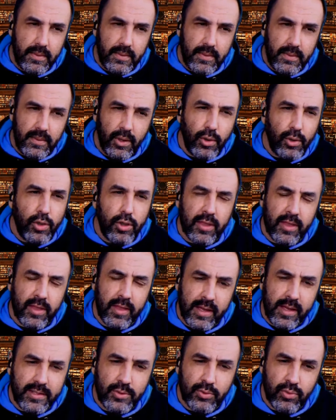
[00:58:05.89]
those
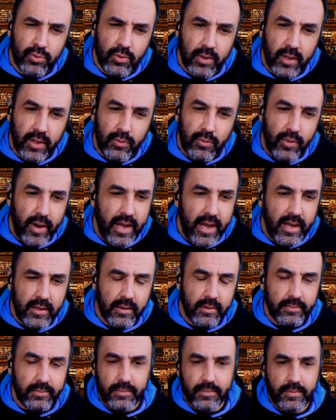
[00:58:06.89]
things were
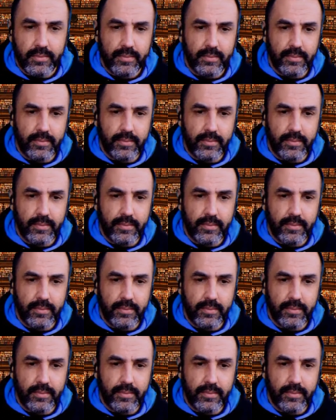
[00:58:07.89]
random.